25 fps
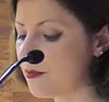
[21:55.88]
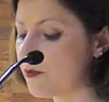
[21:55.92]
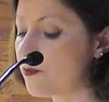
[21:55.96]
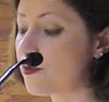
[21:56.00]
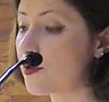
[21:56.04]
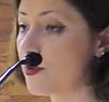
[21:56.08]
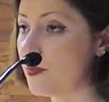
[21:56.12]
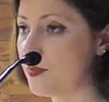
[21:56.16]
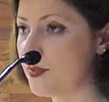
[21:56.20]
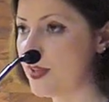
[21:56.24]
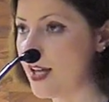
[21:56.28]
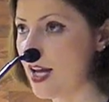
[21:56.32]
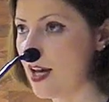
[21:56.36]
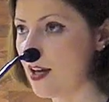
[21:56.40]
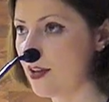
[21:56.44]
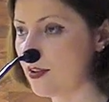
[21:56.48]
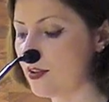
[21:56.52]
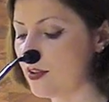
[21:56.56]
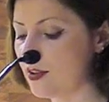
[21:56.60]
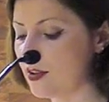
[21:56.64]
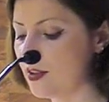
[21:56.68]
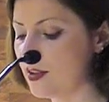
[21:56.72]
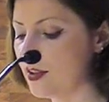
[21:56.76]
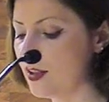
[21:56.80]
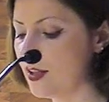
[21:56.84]
him from
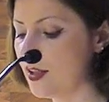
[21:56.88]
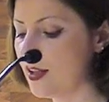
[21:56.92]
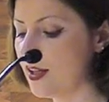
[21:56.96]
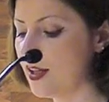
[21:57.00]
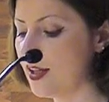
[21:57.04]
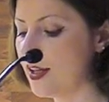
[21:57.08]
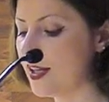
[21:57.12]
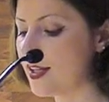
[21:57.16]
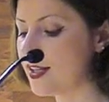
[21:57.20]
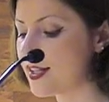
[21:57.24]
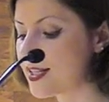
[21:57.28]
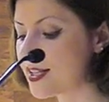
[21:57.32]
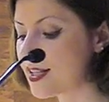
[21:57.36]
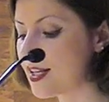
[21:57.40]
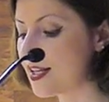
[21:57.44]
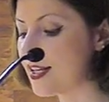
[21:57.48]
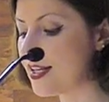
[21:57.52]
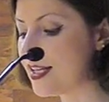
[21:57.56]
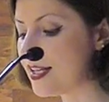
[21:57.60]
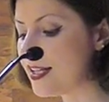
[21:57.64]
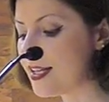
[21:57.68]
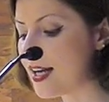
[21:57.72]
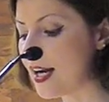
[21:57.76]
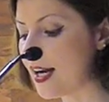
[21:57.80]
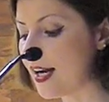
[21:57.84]
death.
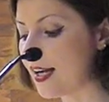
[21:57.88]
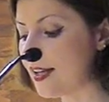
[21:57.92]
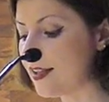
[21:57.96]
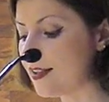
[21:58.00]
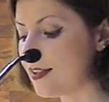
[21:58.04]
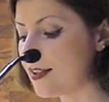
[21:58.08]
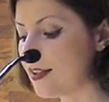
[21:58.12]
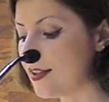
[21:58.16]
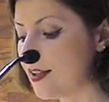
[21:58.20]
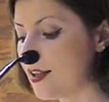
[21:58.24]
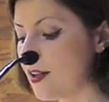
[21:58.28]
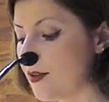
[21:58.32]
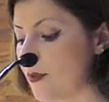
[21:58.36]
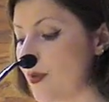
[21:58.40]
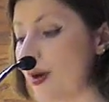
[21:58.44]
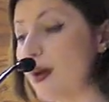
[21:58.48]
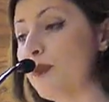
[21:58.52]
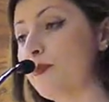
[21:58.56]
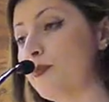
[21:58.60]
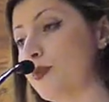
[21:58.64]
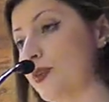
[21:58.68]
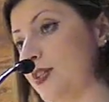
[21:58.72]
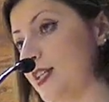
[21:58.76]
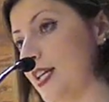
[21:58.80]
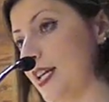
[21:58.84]
Instead, he died
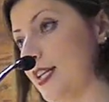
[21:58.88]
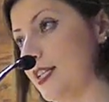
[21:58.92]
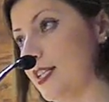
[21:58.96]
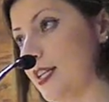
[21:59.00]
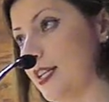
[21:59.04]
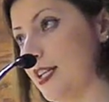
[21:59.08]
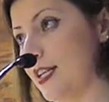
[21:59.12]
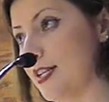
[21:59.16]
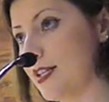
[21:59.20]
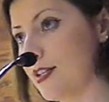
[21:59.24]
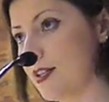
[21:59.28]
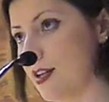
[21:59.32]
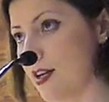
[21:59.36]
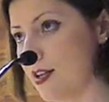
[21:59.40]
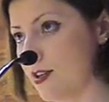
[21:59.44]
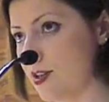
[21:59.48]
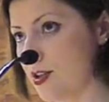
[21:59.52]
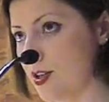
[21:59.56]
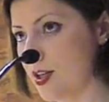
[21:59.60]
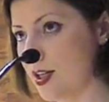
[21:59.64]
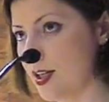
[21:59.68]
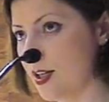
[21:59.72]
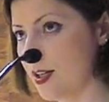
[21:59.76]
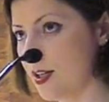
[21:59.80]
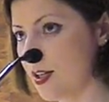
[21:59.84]
while protecting his
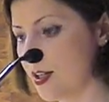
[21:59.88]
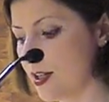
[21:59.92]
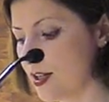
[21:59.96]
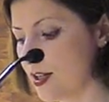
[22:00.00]
country.